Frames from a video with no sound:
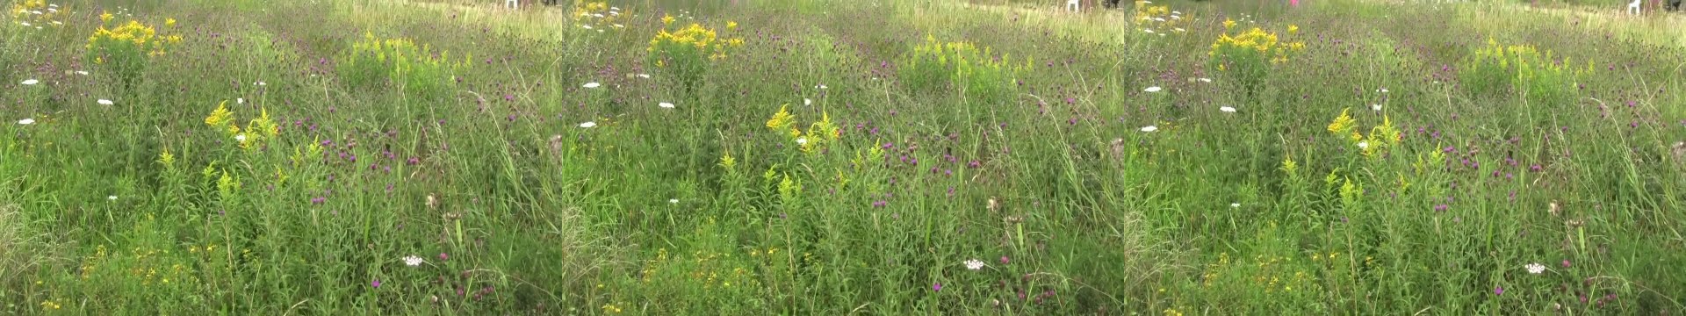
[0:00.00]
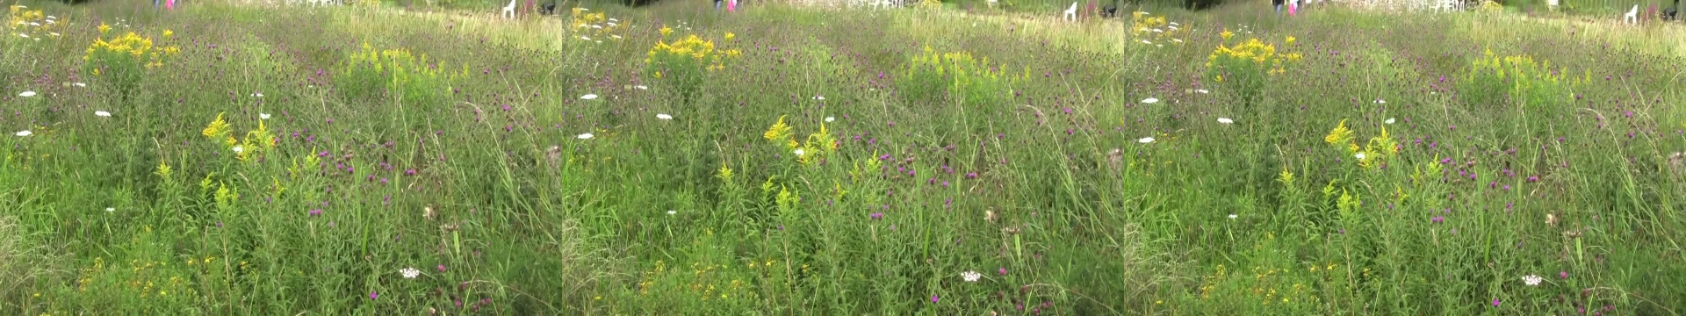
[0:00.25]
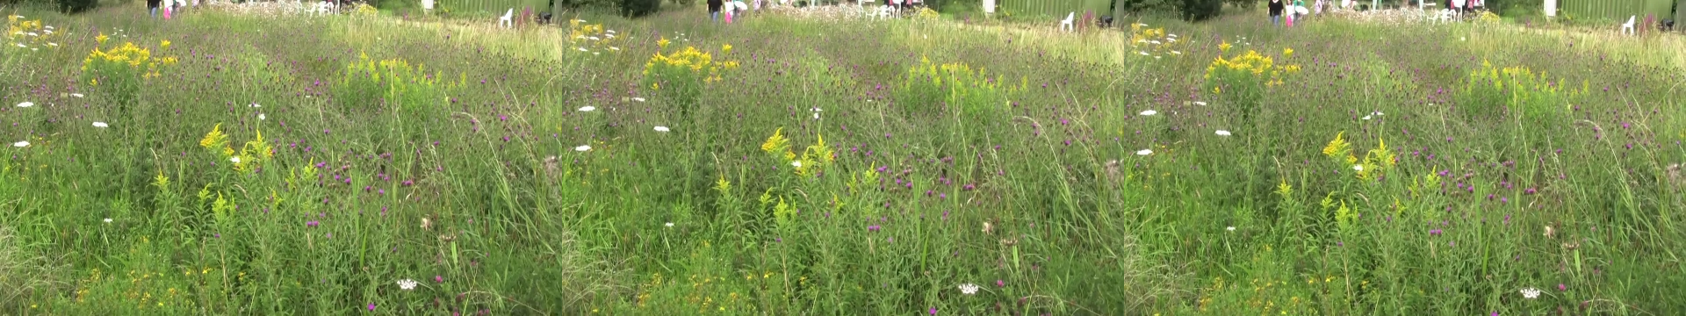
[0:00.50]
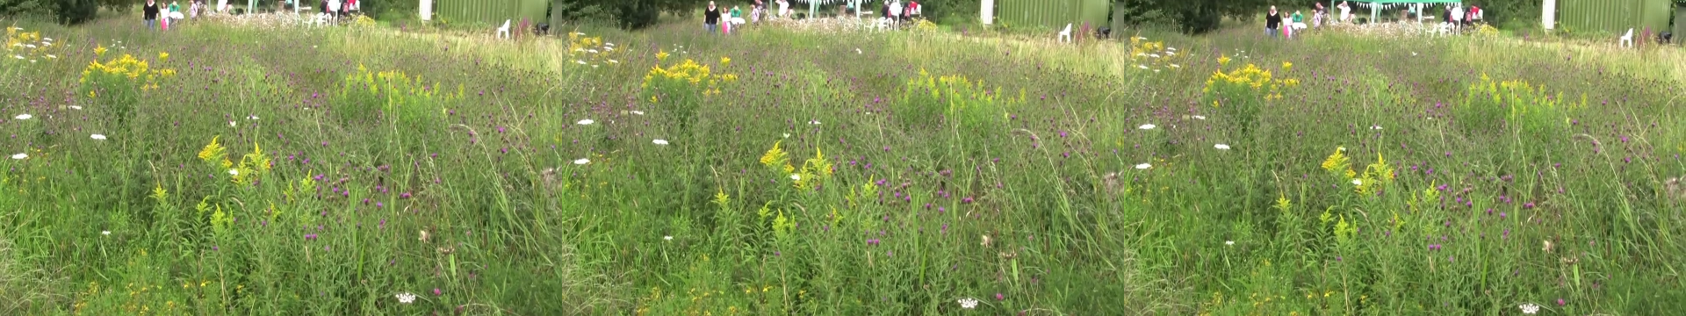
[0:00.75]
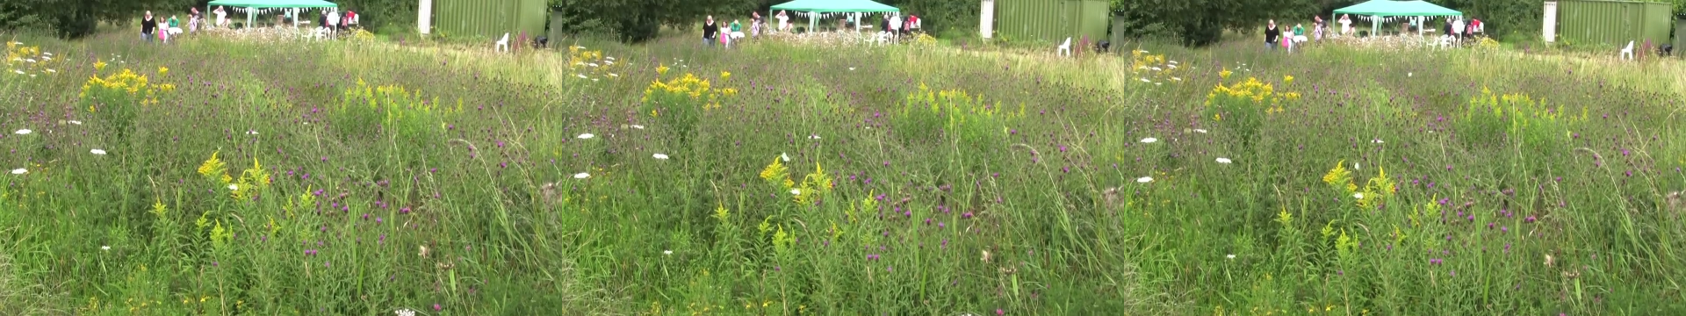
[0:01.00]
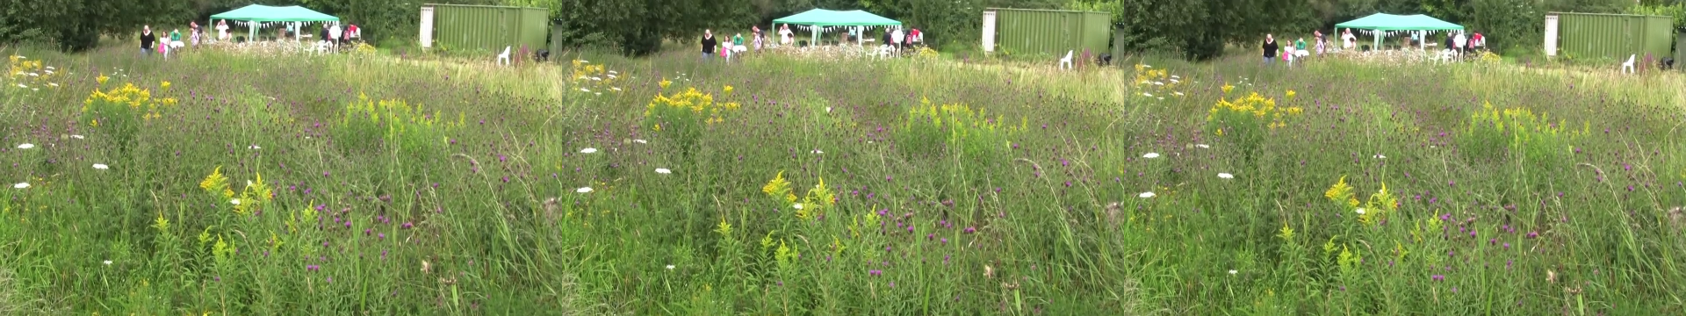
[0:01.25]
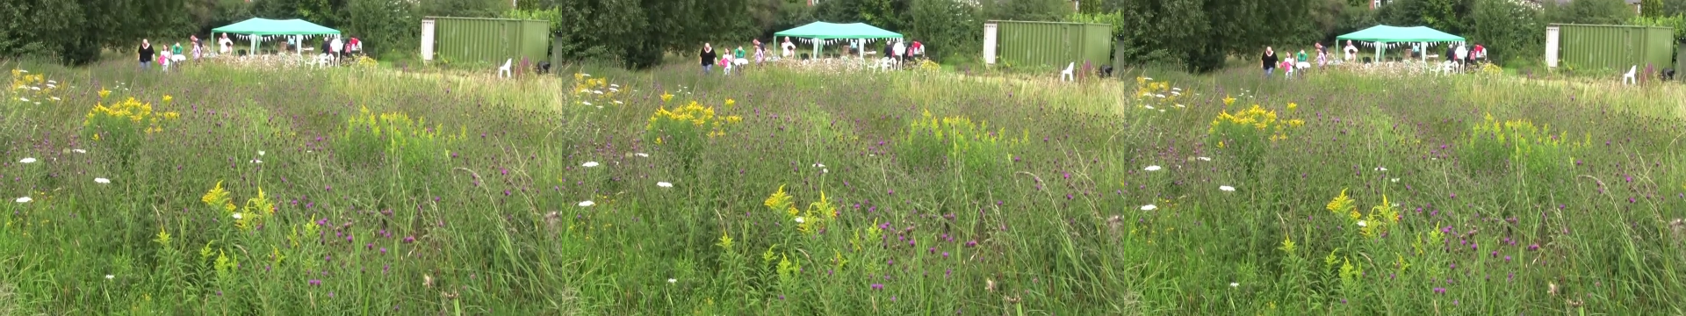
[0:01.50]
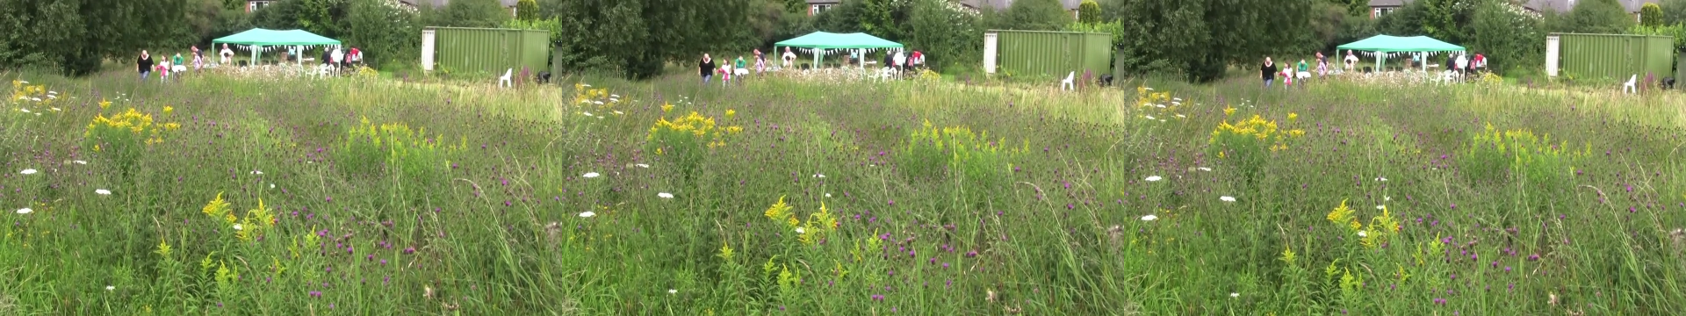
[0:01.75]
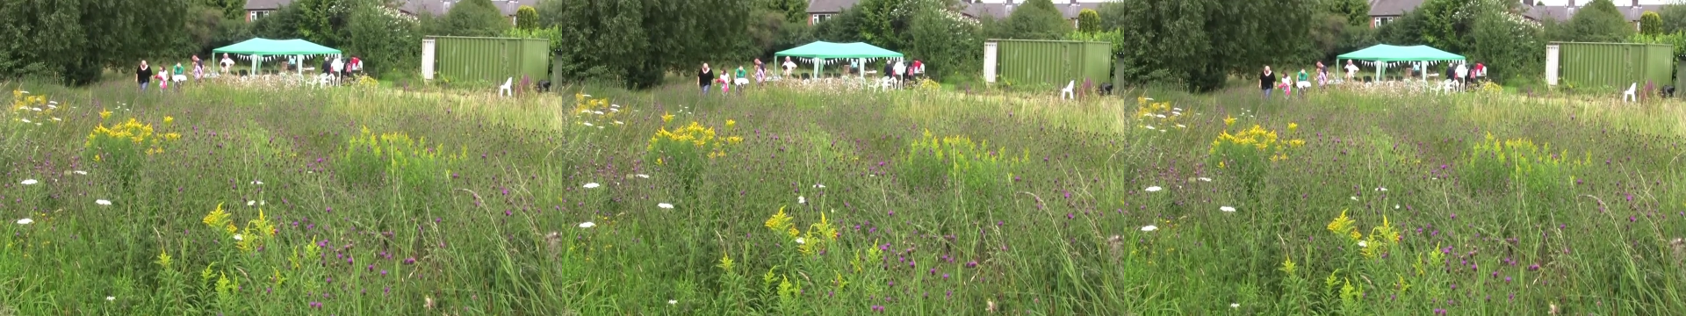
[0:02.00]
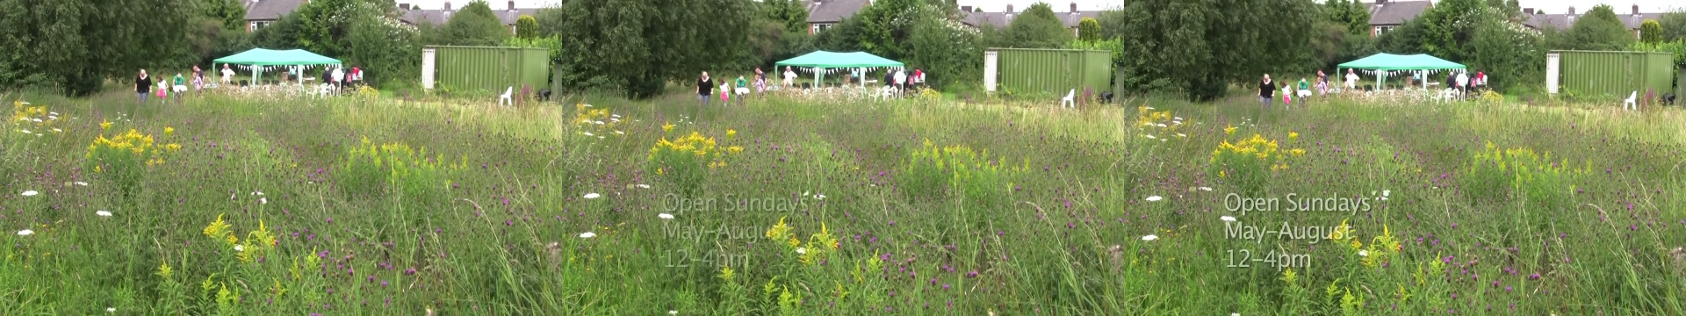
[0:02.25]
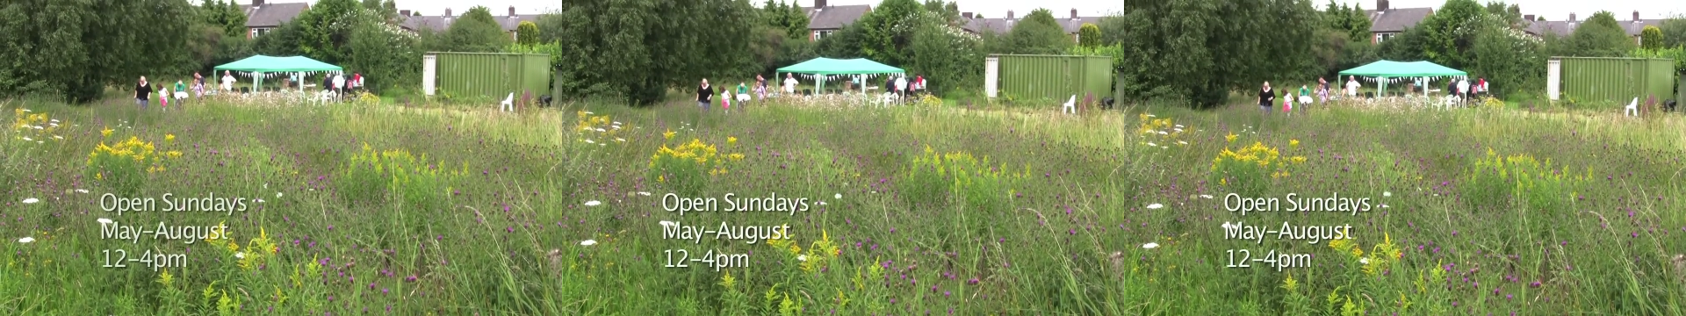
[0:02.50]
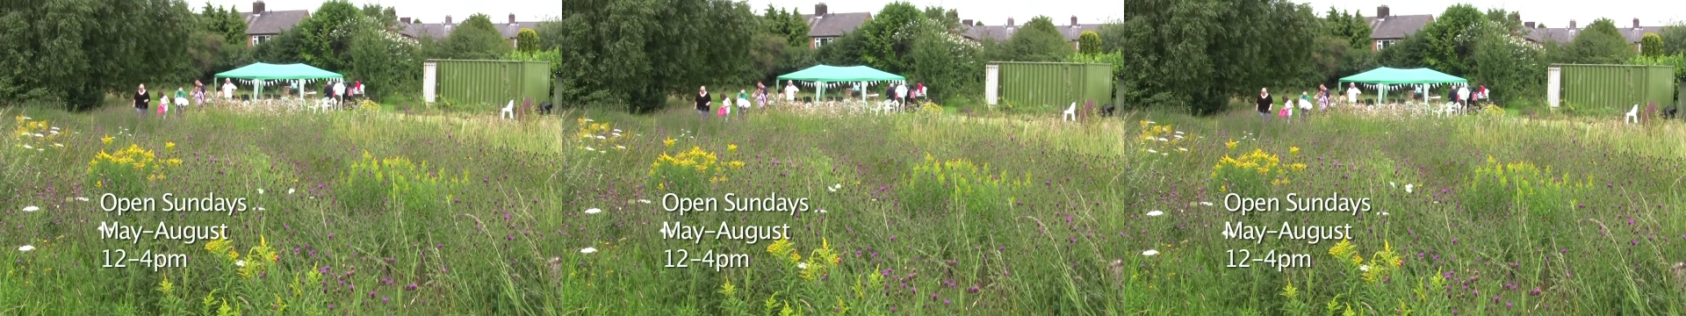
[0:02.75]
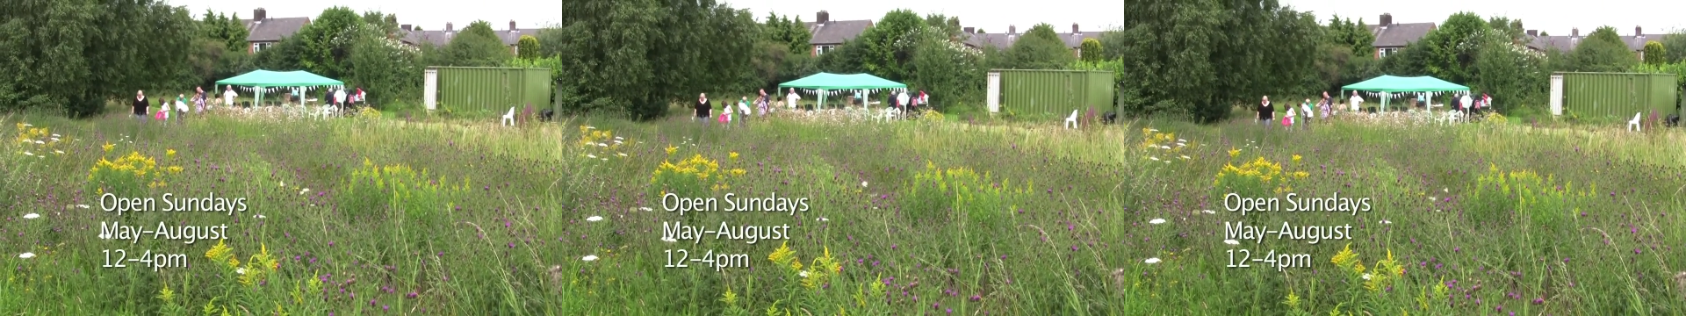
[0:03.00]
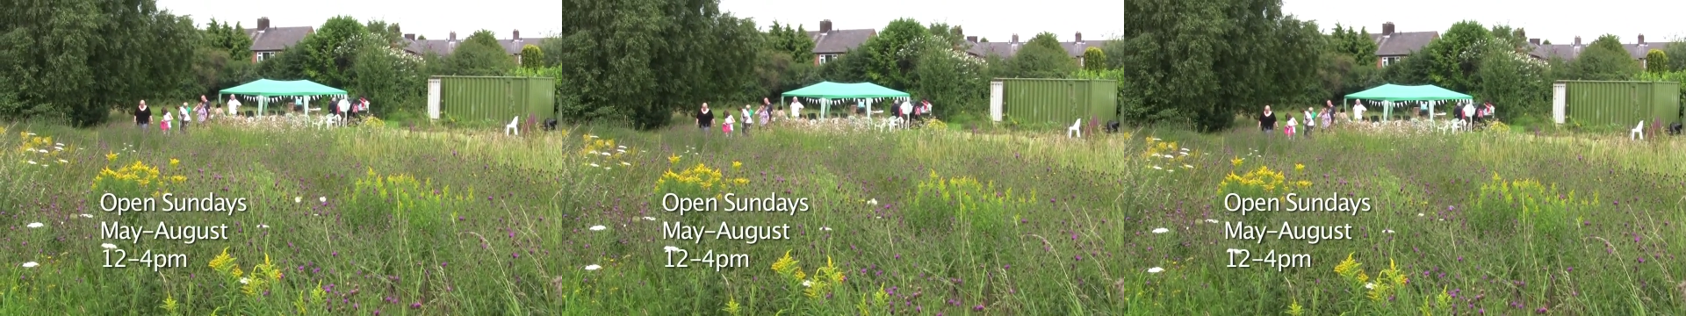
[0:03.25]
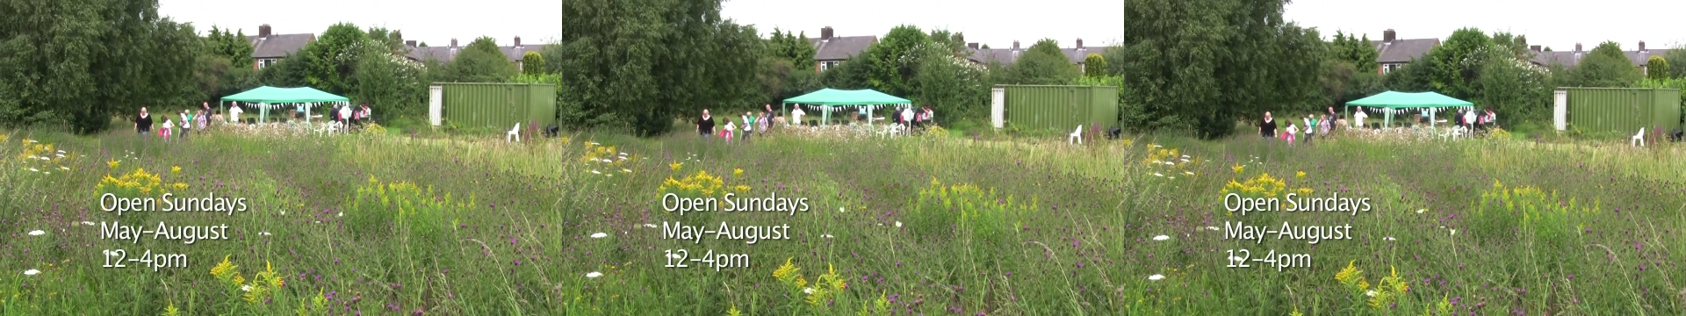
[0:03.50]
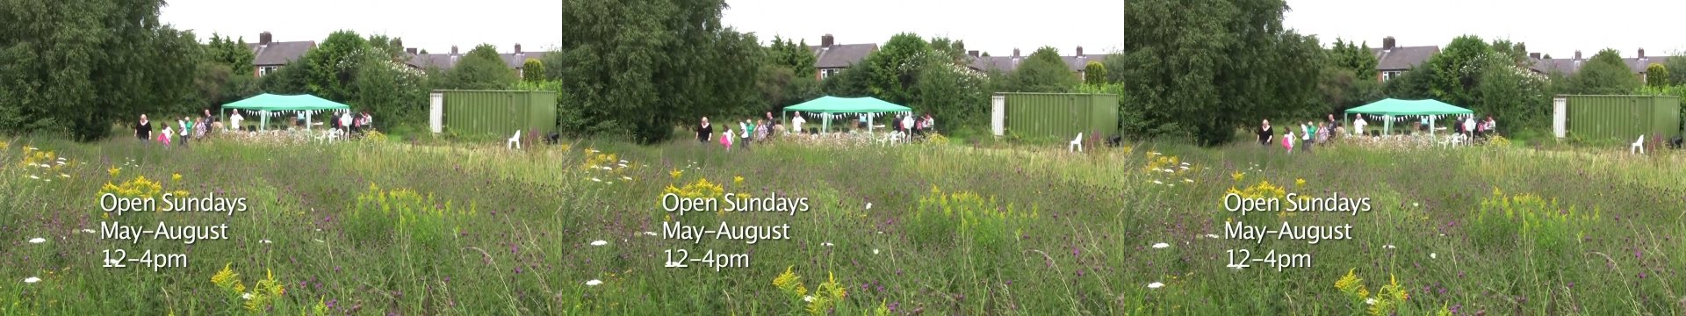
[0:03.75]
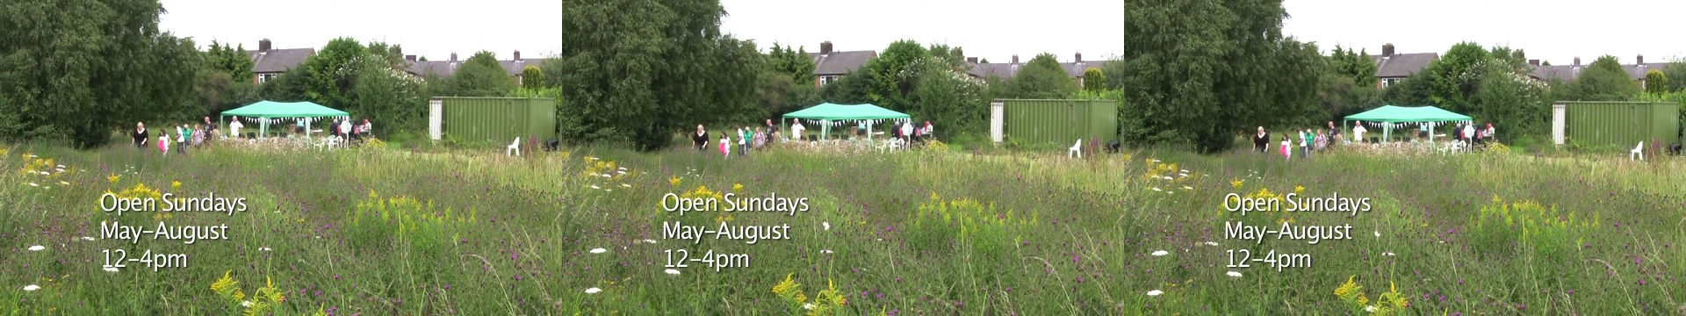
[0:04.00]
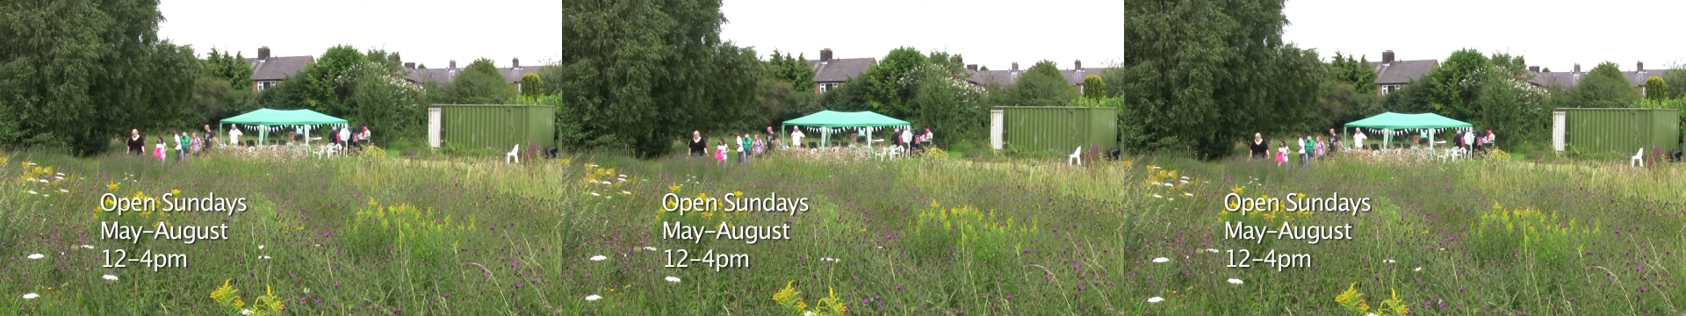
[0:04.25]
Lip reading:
(no speaker visible)